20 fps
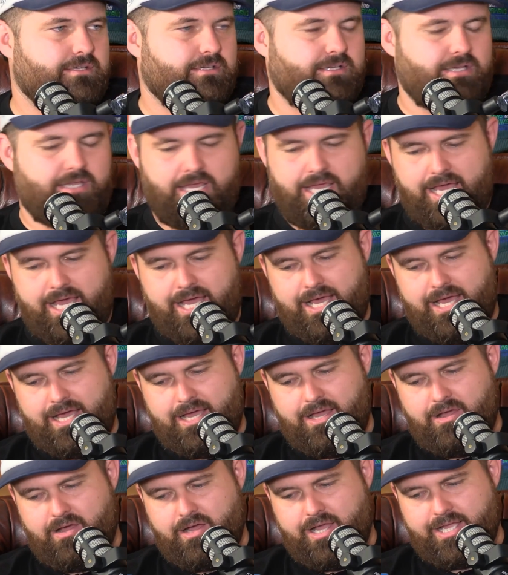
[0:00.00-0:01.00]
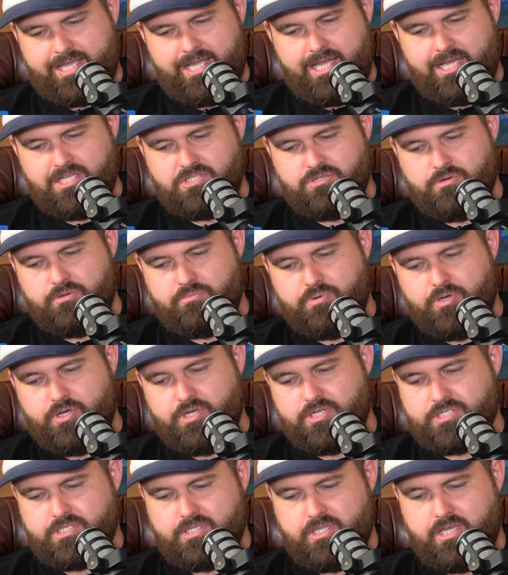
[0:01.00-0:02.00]
I can't do it
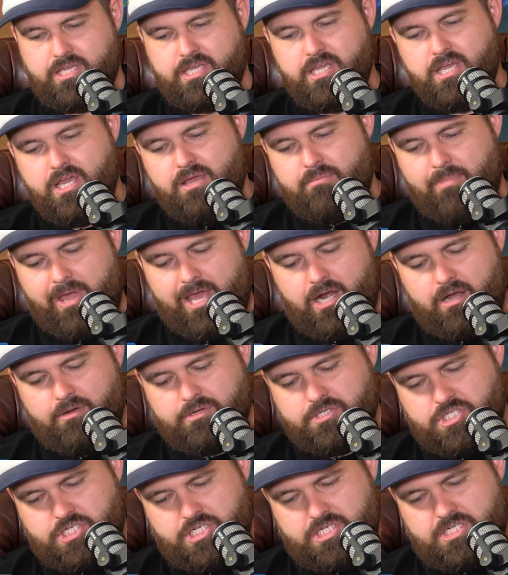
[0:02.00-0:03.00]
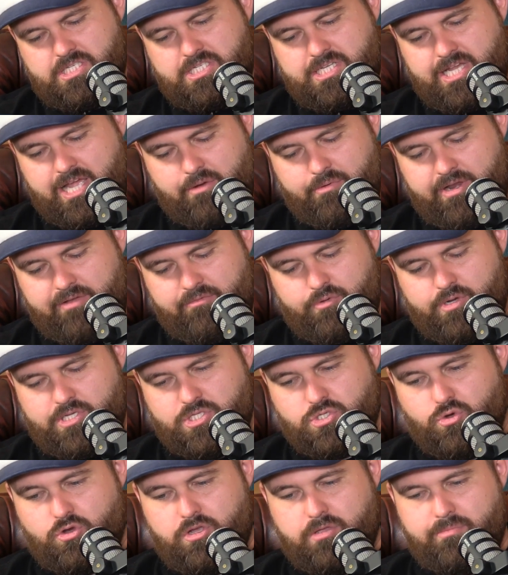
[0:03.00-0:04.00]
personally. Mate, I was just, whenever we're
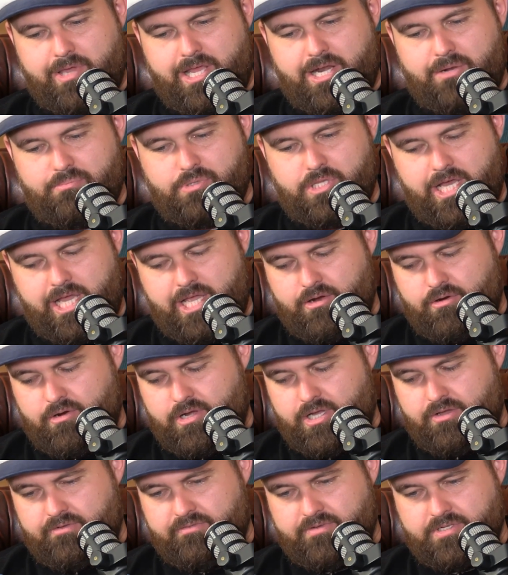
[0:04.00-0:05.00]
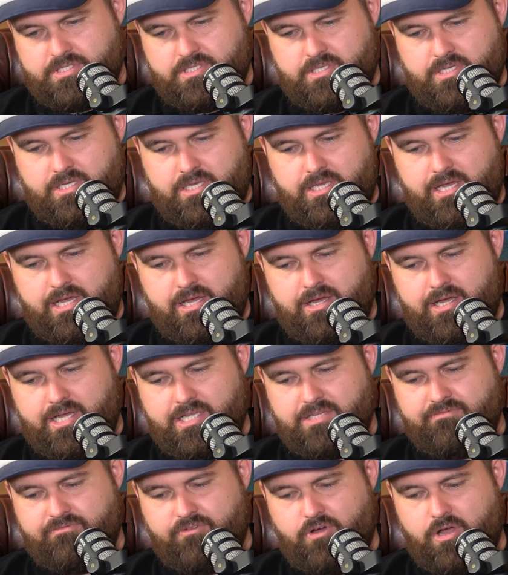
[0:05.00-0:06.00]
talking about a player, I obviously,
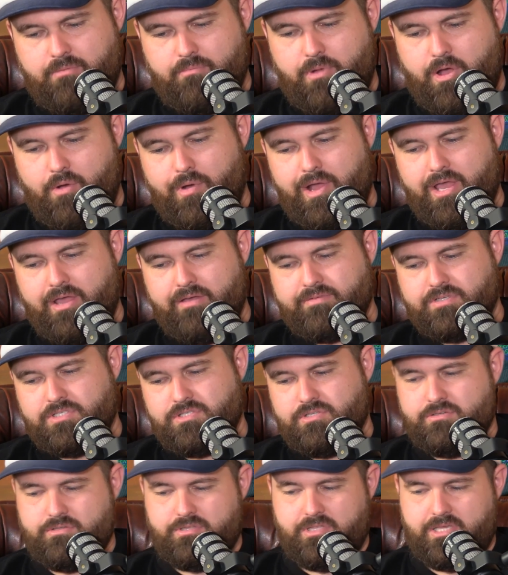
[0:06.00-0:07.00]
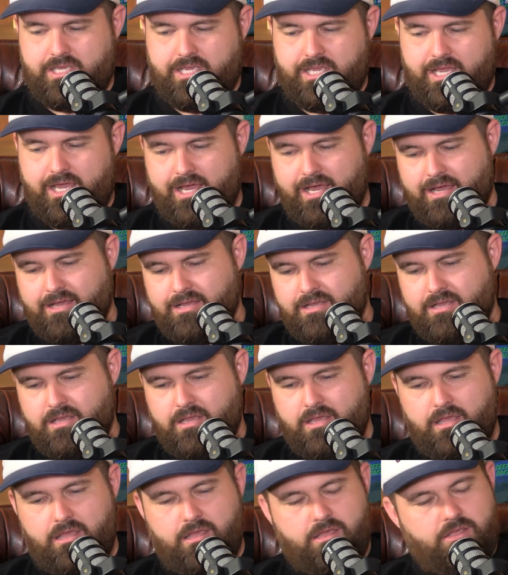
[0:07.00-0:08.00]
I'd find my way over to the
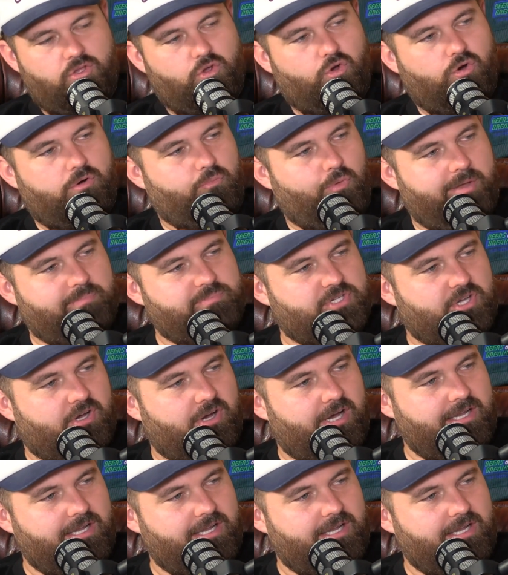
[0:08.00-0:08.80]
your website.